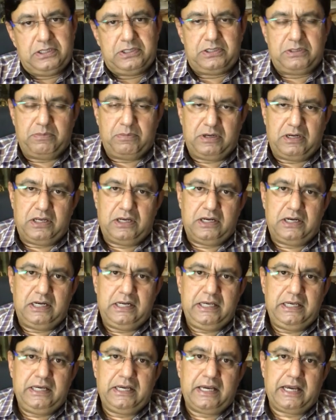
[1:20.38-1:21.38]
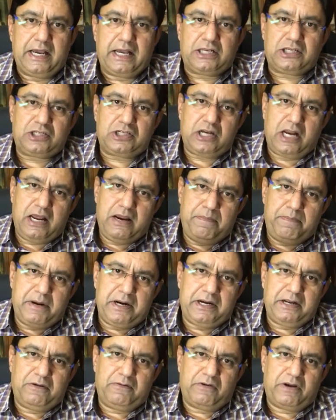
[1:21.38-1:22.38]
Similarly,
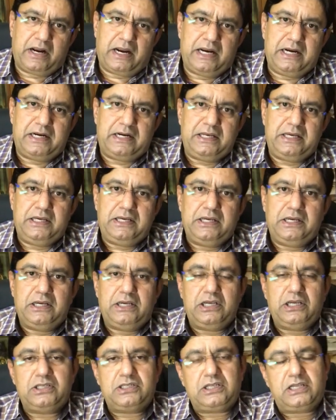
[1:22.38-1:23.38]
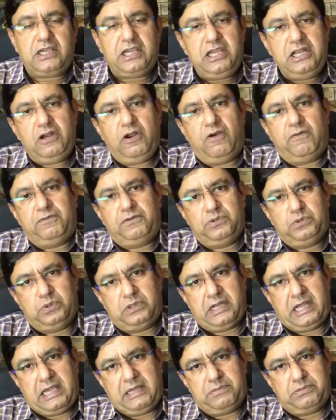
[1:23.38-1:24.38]
extrahepatic variety is again of two
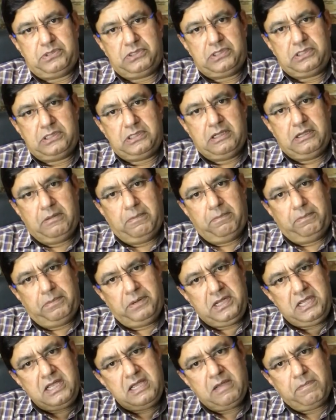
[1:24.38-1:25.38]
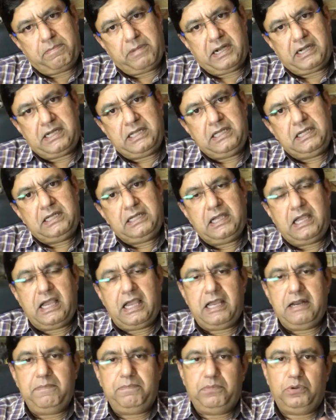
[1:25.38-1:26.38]
types, prehepatic
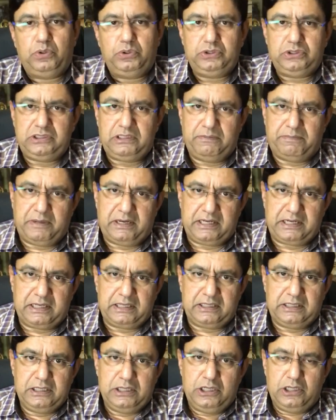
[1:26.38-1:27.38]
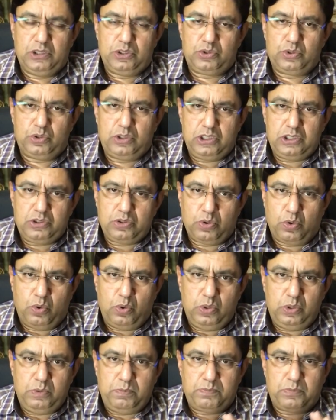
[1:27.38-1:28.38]
and posthepatic. So this
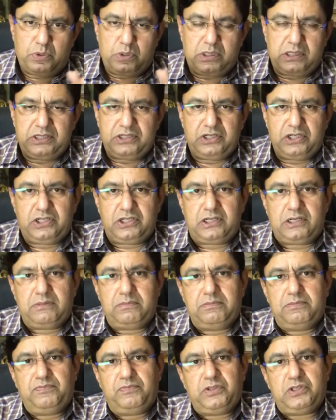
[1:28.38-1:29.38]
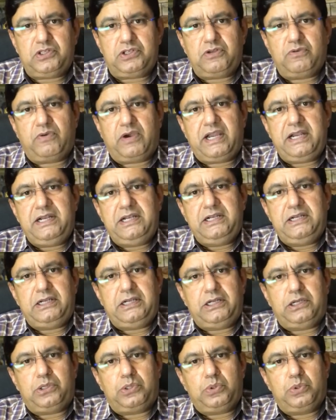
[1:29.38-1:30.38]
whole portal system is divided
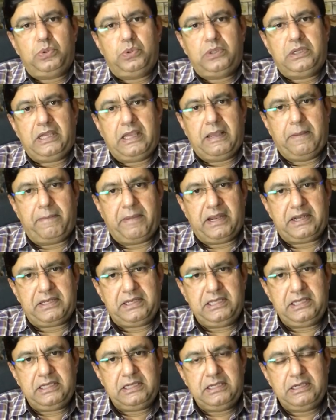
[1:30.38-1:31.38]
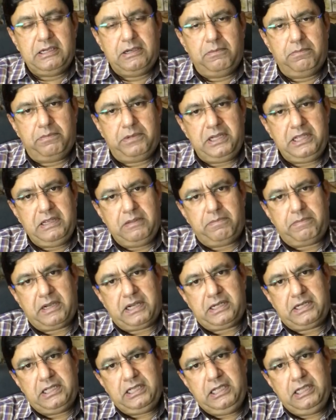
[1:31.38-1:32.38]
into hepatic,
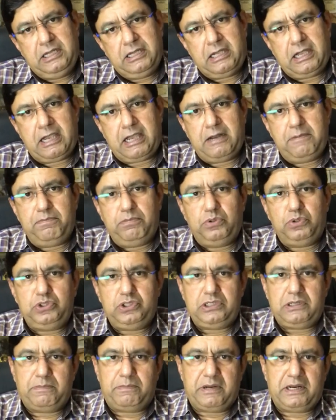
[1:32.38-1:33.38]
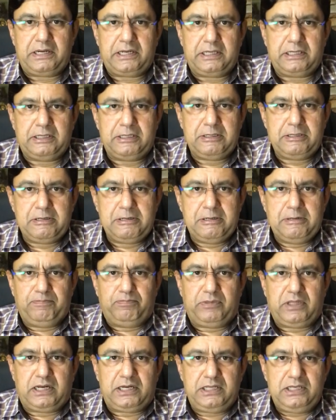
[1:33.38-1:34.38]
prehepatic and posthepatic.
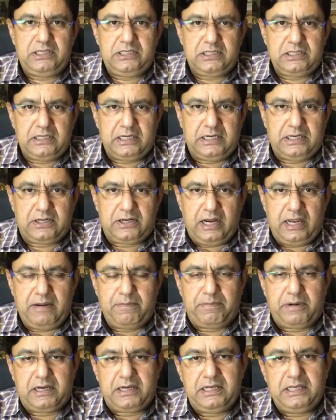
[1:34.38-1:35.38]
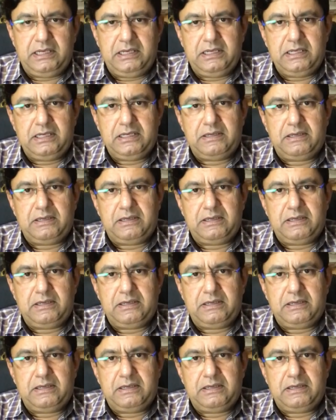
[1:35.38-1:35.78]
That is intrahepatic,